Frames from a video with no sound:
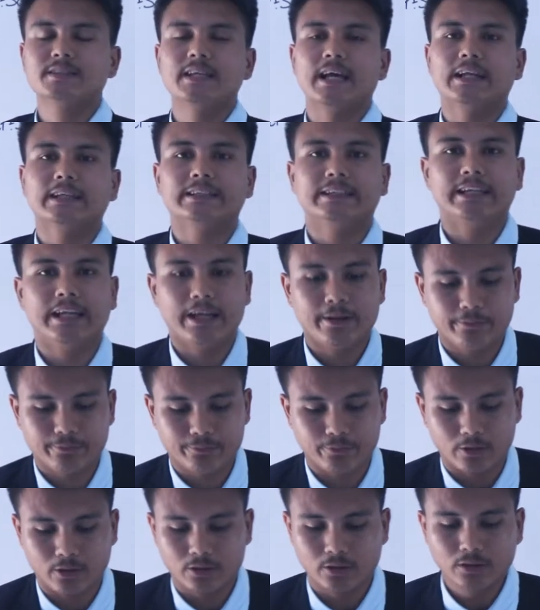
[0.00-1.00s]
they are cared
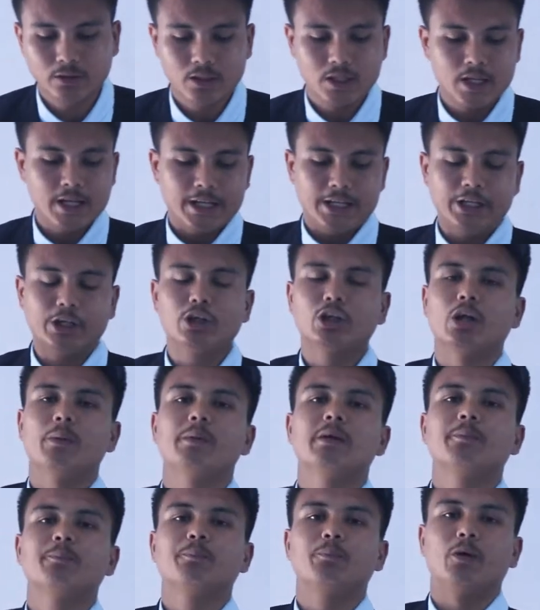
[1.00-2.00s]
for
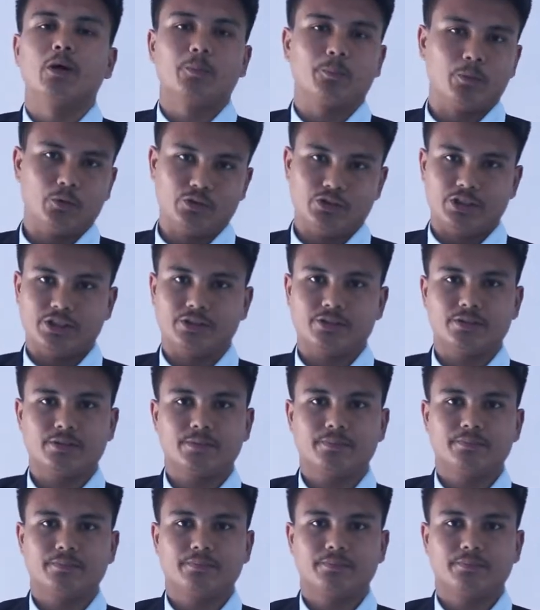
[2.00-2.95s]
economic purposes